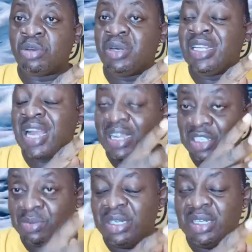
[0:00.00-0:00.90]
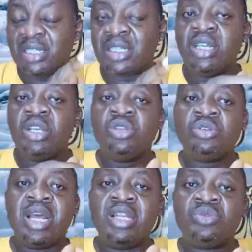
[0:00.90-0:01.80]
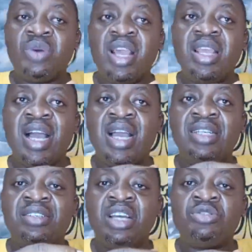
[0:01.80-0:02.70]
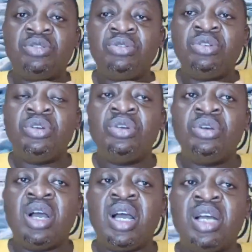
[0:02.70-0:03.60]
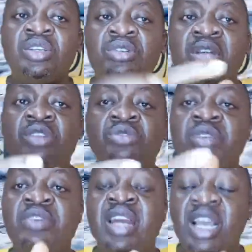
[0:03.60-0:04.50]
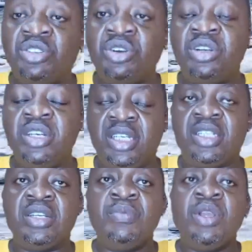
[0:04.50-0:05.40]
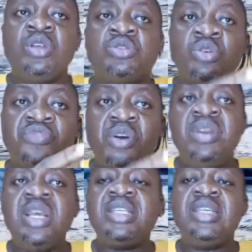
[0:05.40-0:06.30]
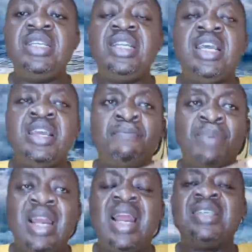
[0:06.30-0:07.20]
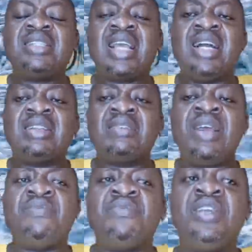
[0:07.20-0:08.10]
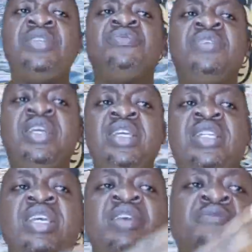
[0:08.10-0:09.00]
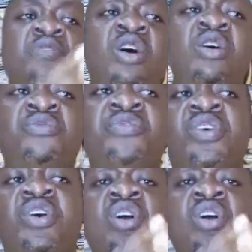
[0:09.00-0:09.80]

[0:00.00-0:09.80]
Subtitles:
Somebody asked me this, so that is why I try to give a lecture on it. So formulating a balanced catfish feed involves